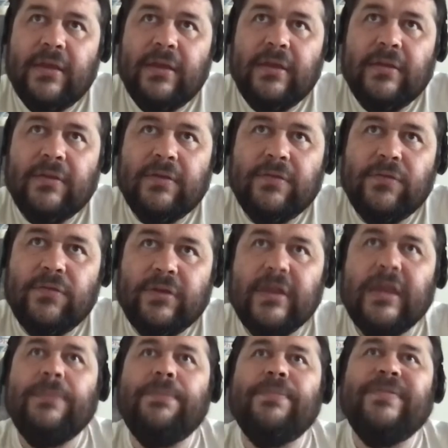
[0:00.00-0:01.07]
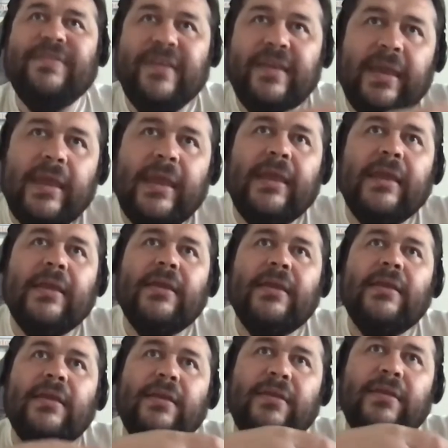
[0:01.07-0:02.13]
is to keep digging
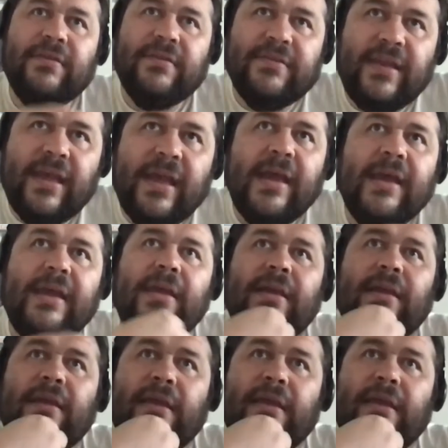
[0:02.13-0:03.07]
inside